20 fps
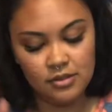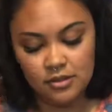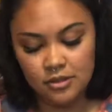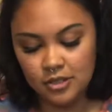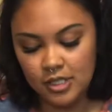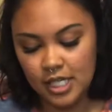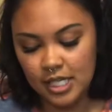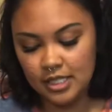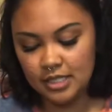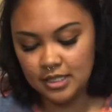You
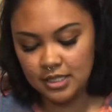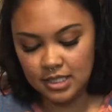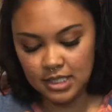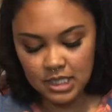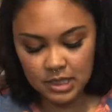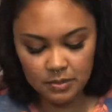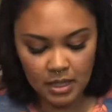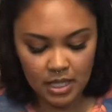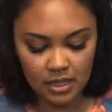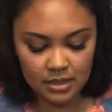guys,
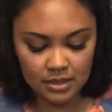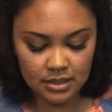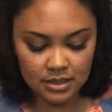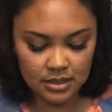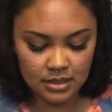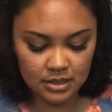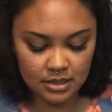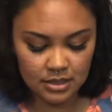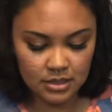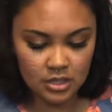this box
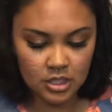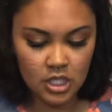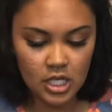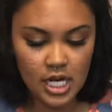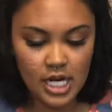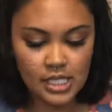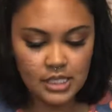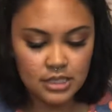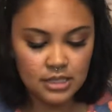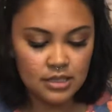is
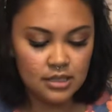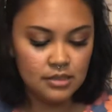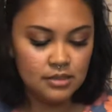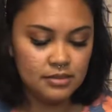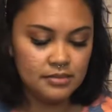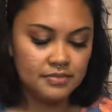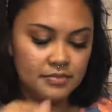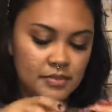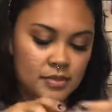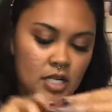crazy.
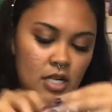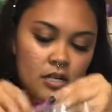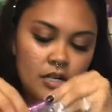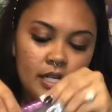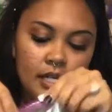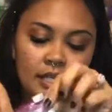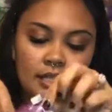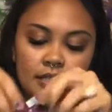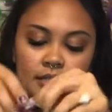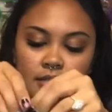
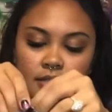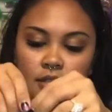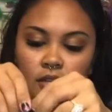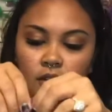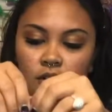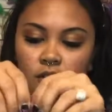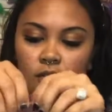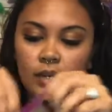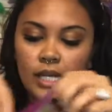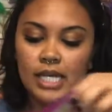Okay,
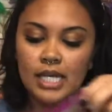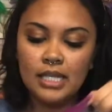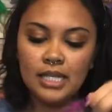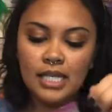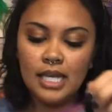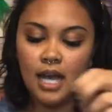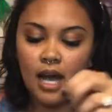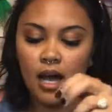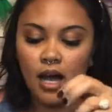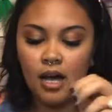so in
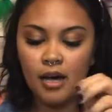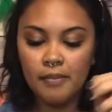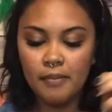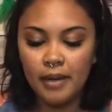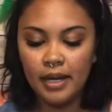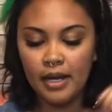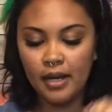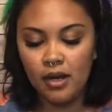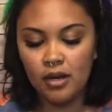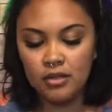the op,
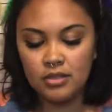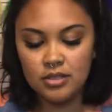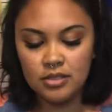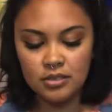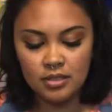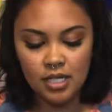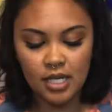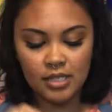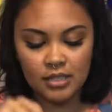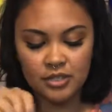I
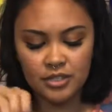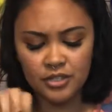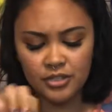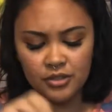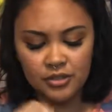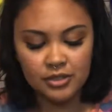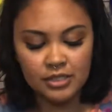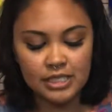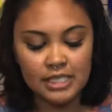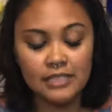also got
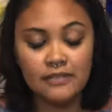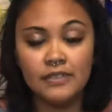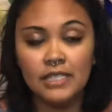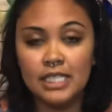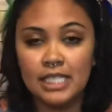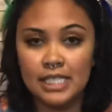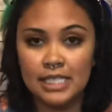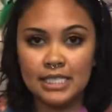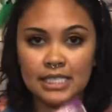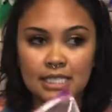2
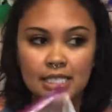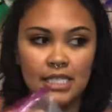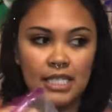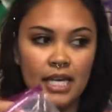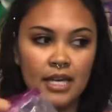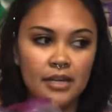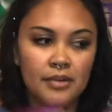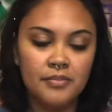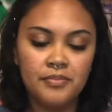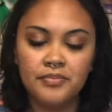DVDs in
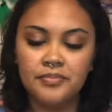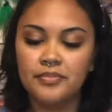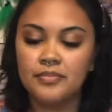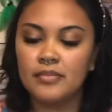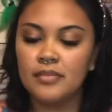them.